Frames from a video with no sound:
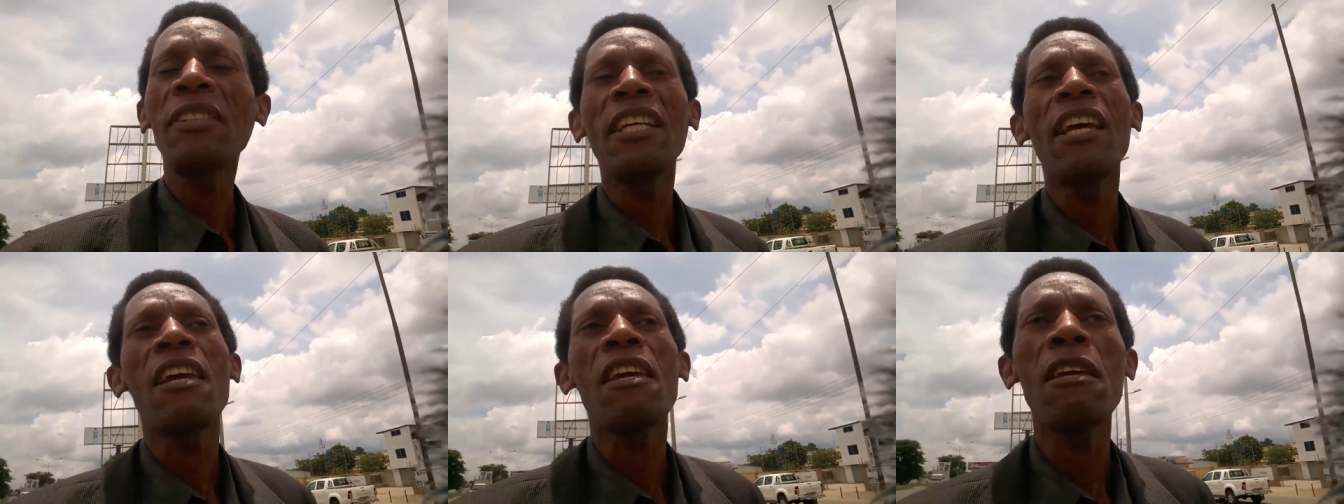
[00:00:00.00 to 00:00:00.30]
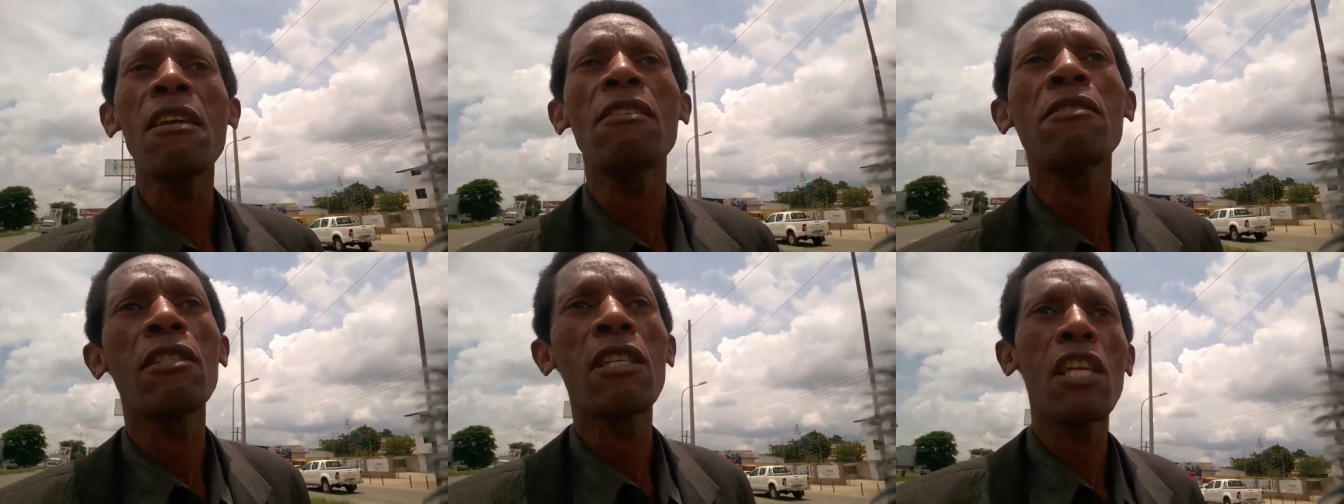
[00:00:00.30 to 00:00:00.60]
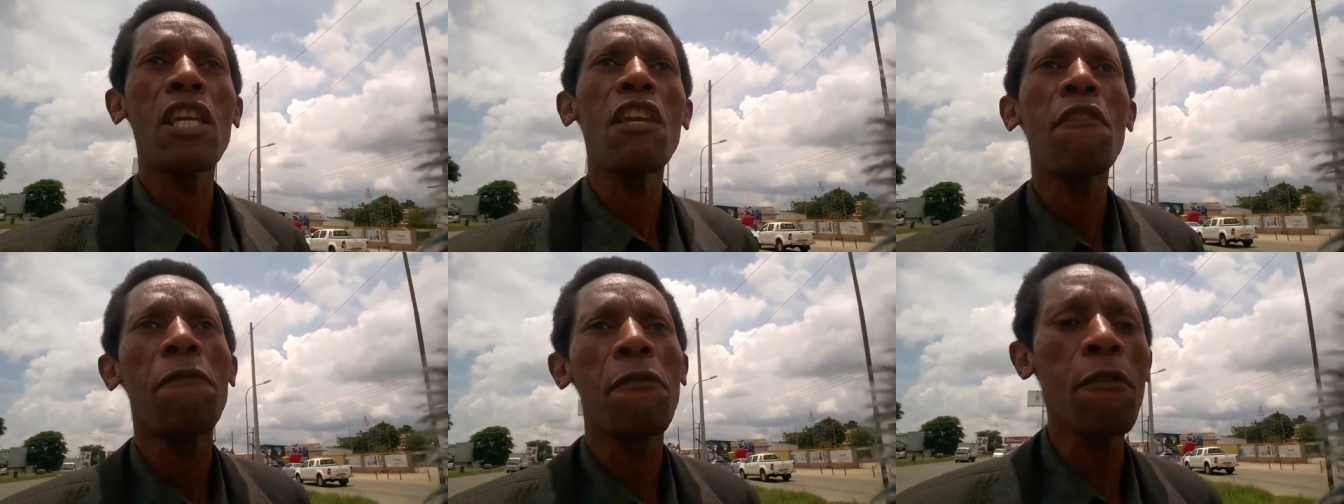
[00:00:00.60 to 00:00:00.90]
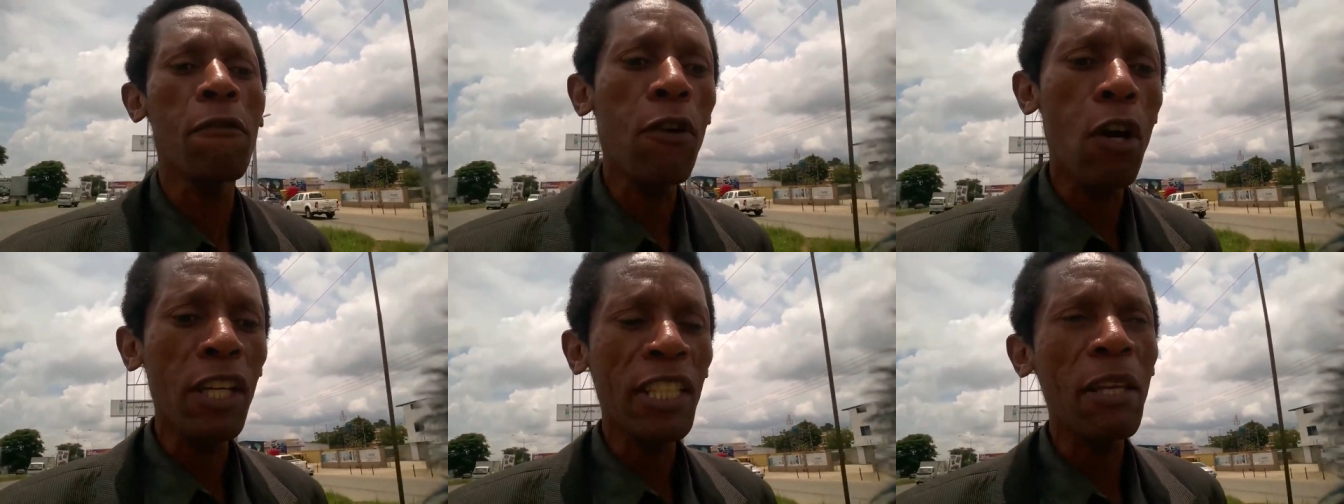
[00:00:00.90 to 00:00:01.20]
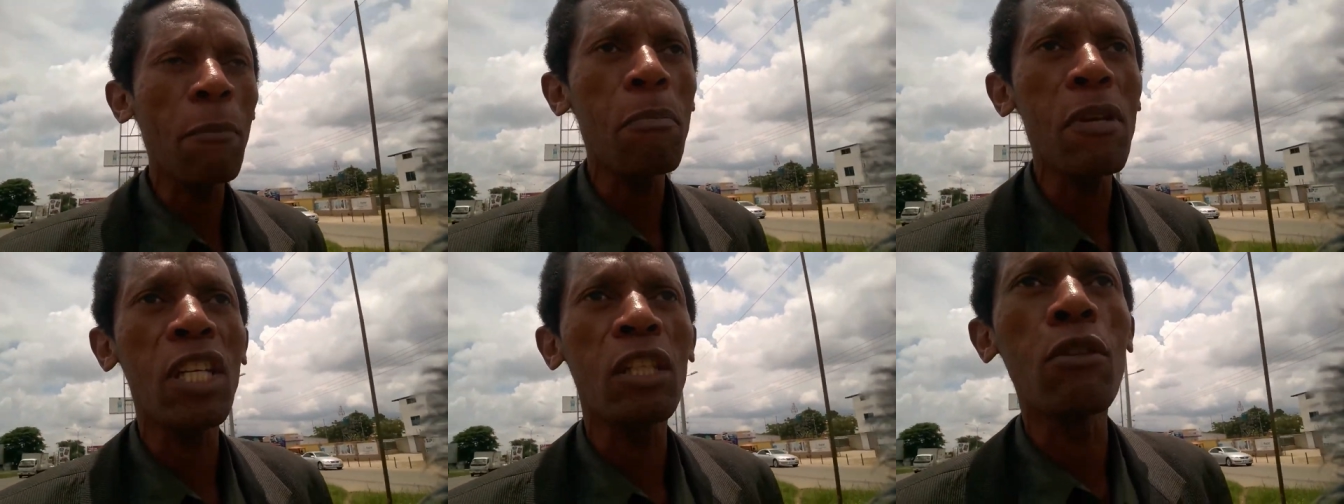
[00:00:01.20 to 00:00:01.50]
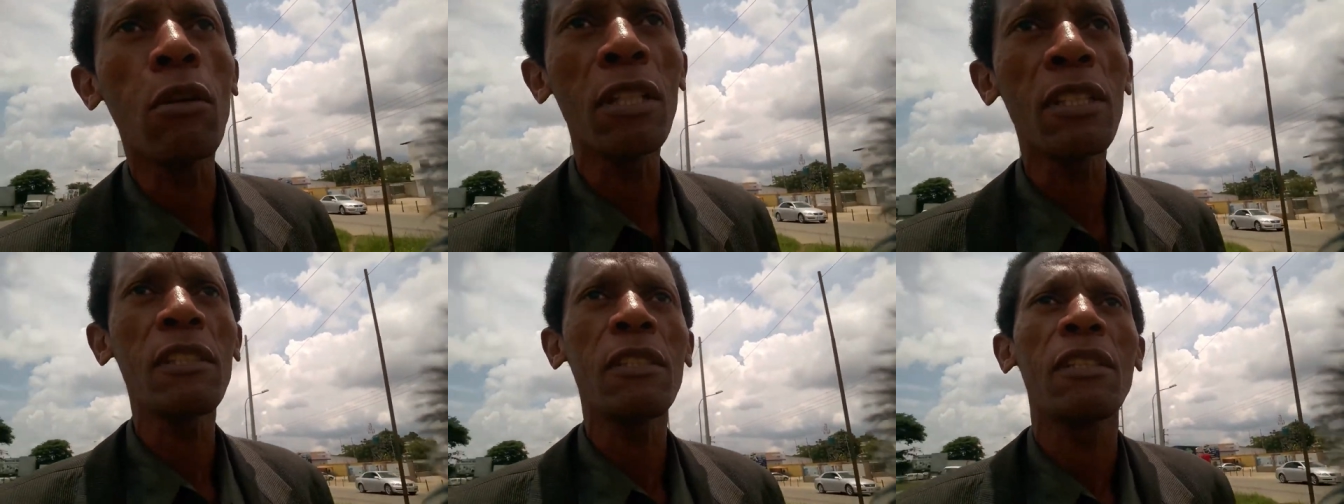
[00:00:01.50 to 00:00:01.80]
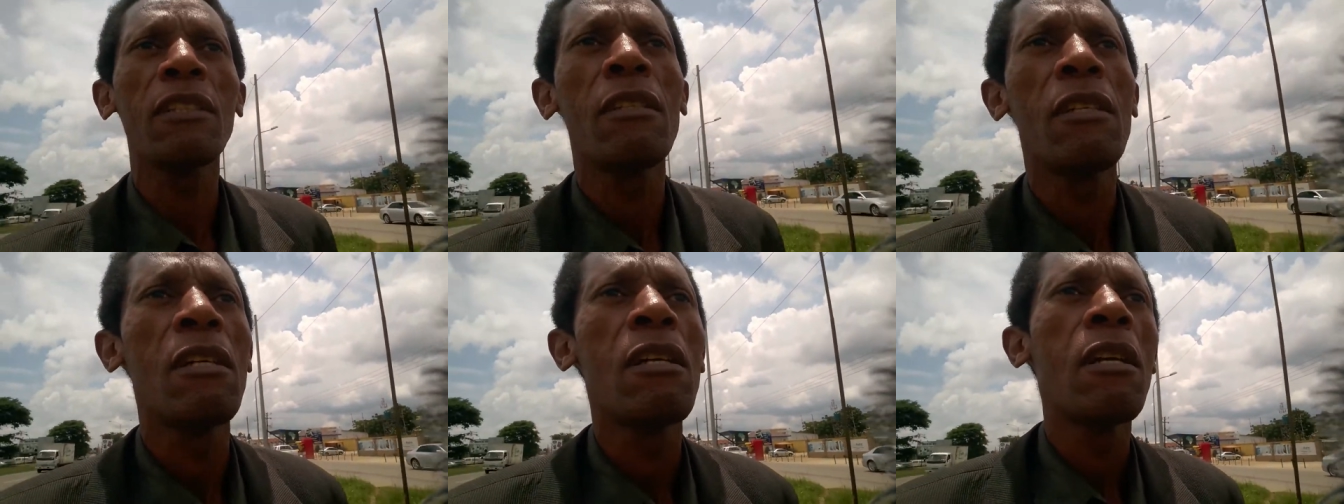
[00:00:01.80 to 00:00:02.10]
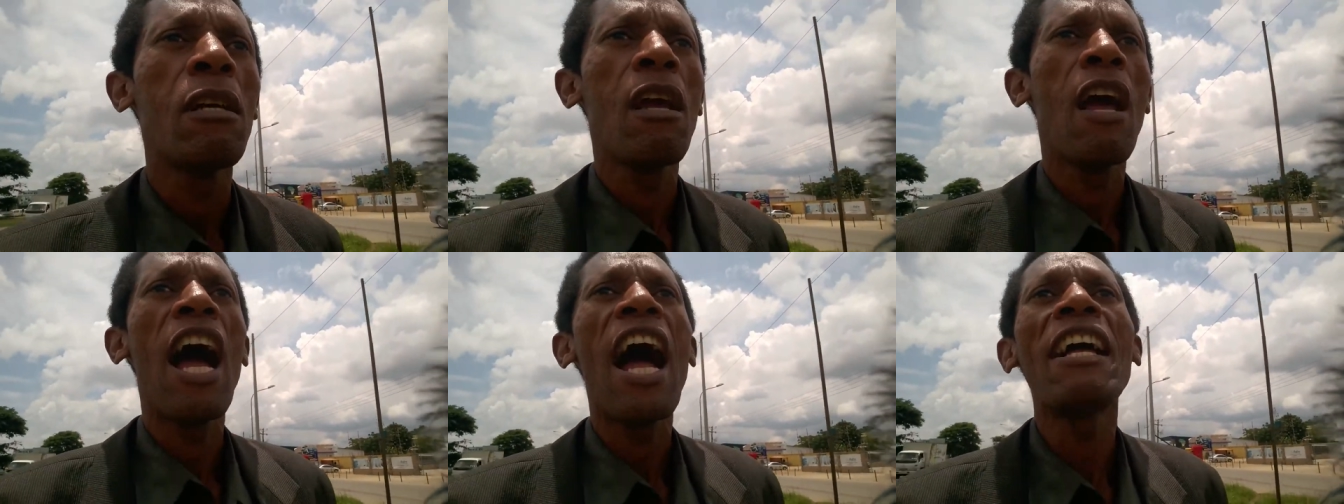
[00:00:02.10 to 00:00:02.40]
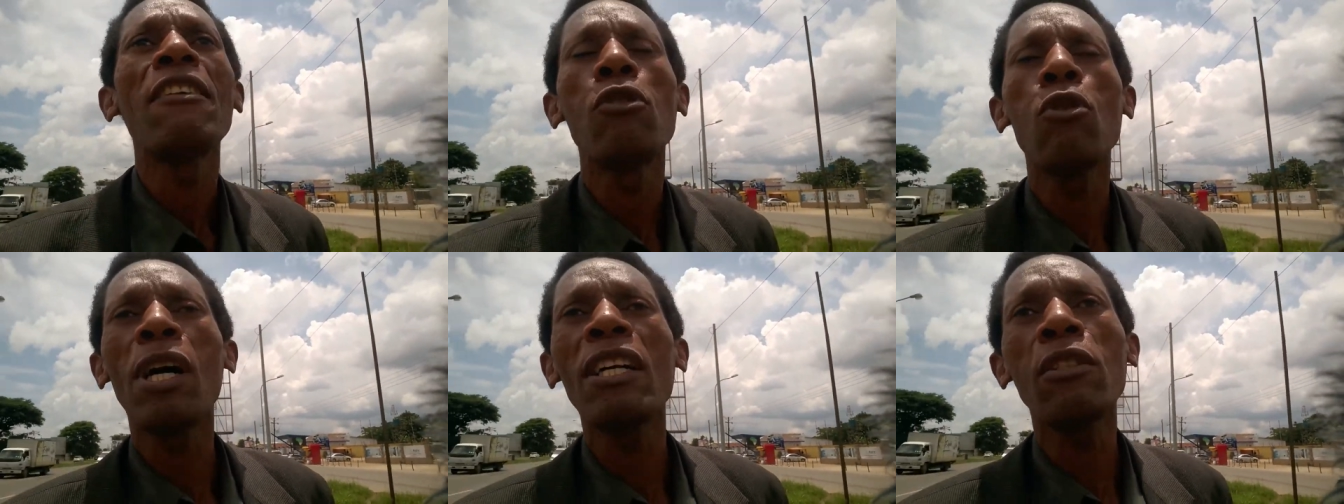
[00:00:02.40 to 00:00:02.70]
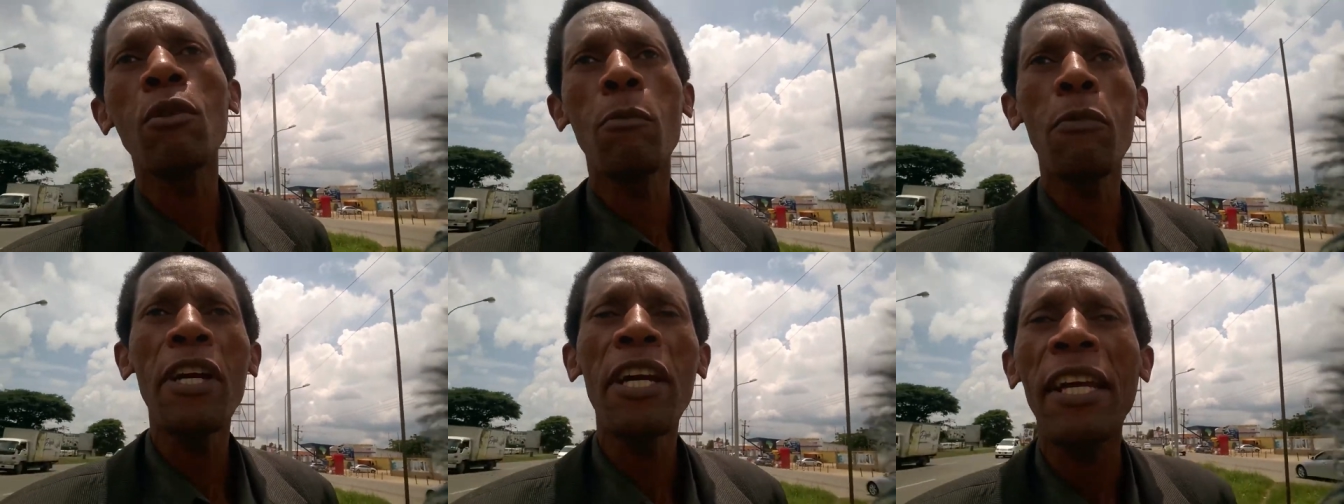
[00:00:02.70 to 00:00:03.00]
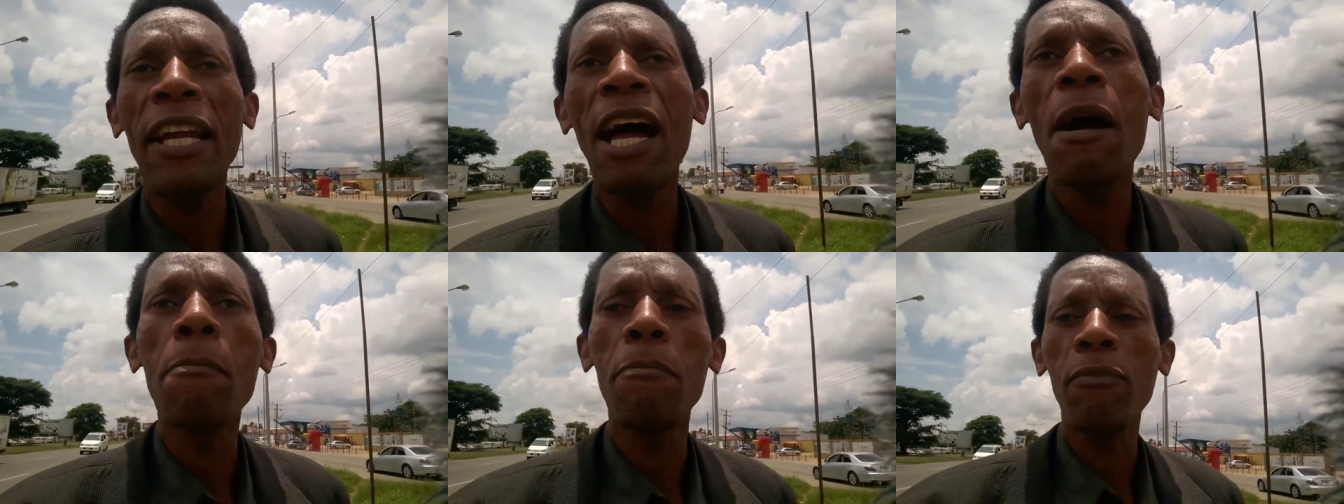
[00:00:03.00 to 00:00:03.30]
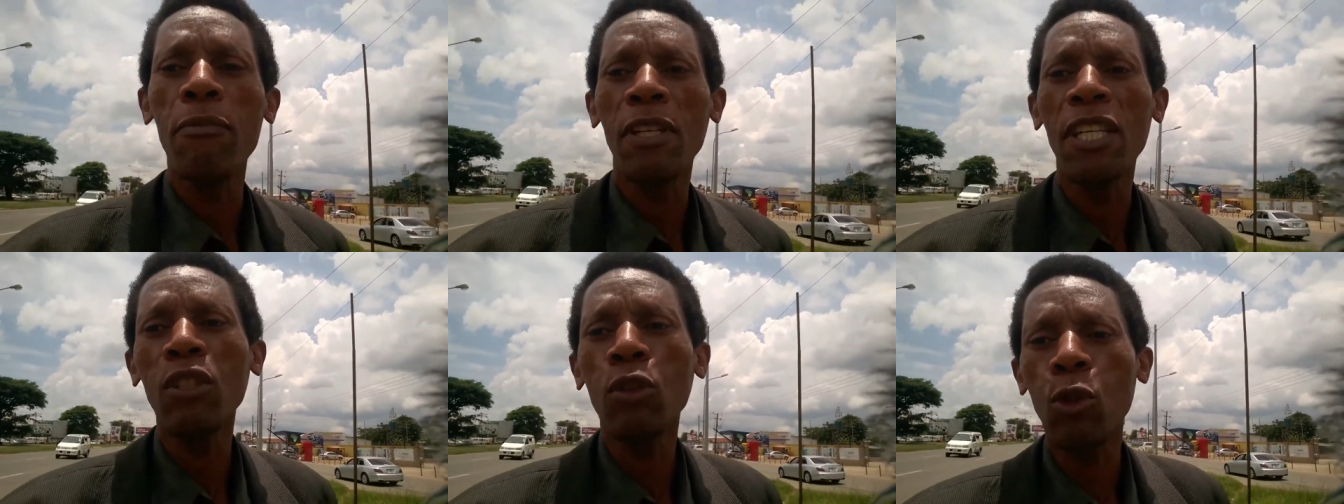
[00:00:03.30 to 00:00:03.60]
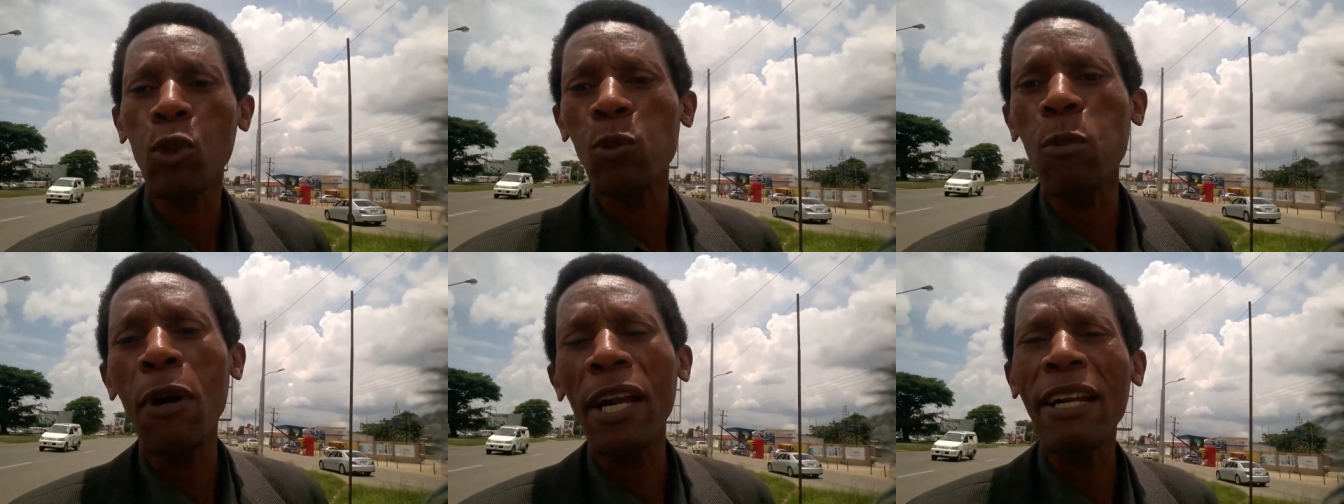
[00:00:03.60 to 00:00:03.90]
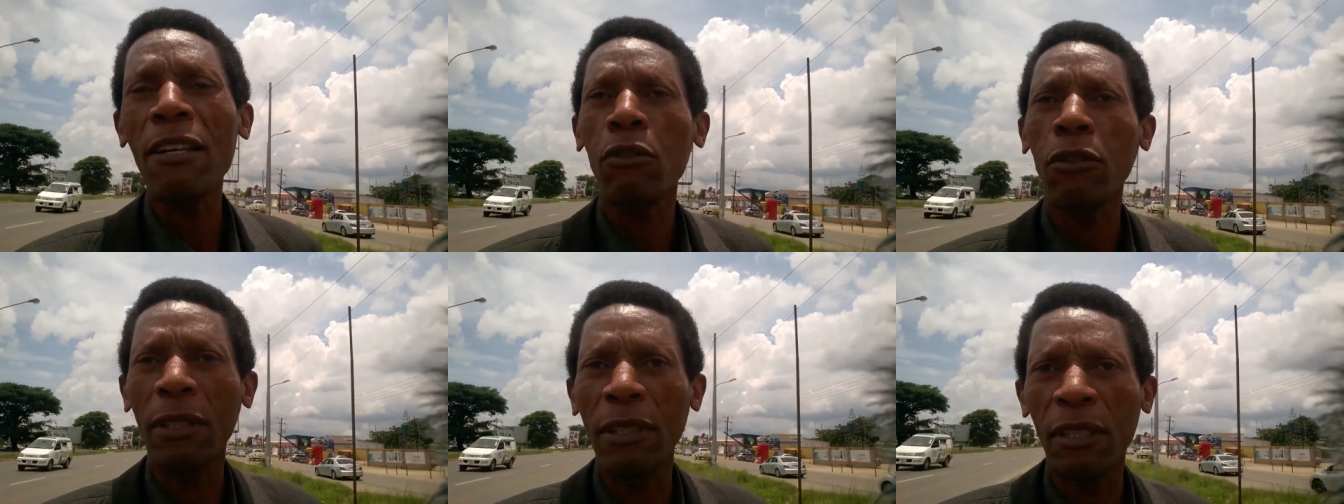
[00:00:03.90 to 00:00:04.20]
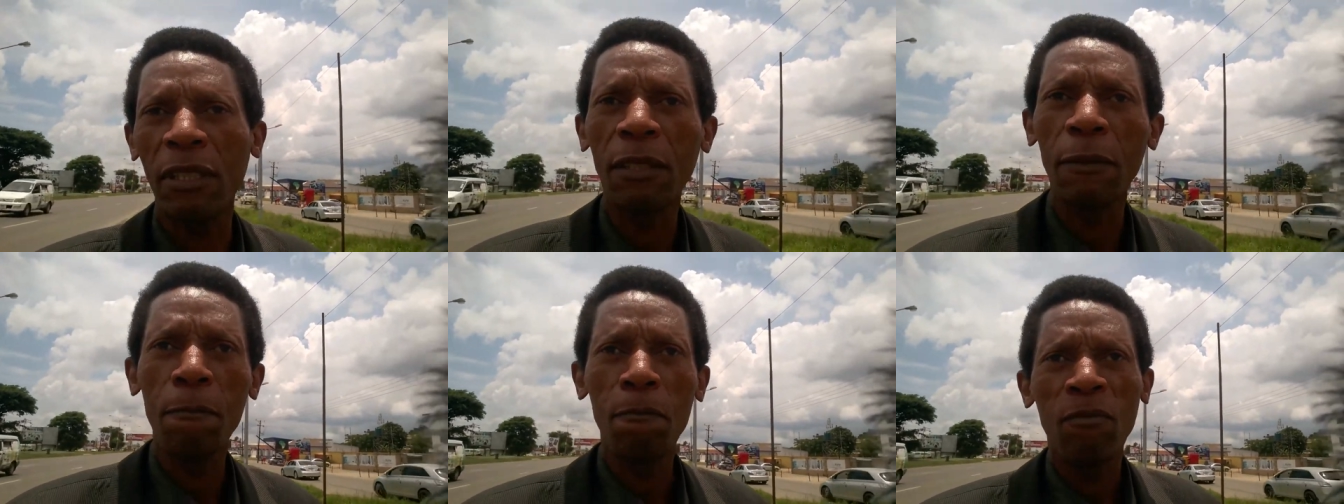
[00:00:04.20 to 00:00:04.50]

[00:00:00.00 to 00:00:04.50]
saying is, if you've got a big note and you want to break it up into smaller notes,